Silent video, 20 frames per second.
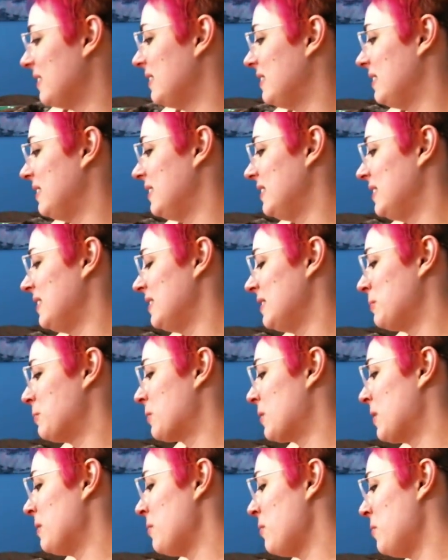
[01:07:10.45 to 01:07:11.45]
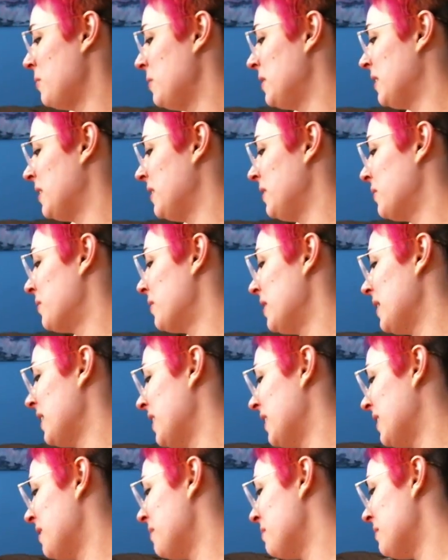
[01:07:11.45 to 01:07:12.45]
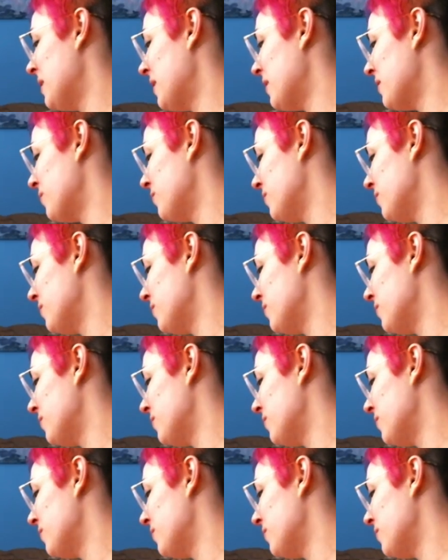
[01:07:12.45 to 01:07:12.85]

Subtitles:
This is probably not the right kind of microphone